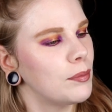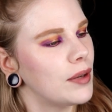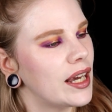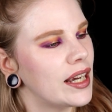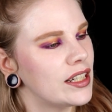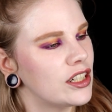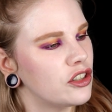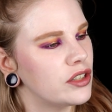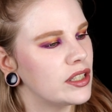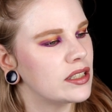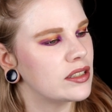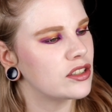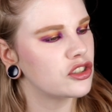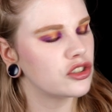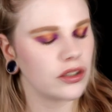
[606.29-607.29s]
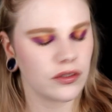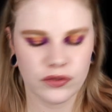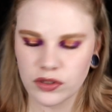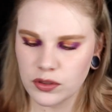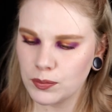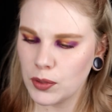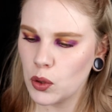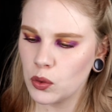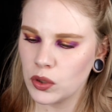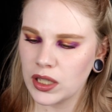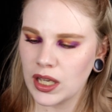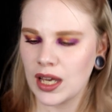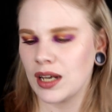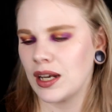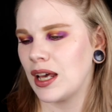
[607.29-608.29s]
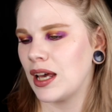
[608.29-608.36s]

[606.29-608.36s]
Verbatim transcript: Liner in Soft Spoken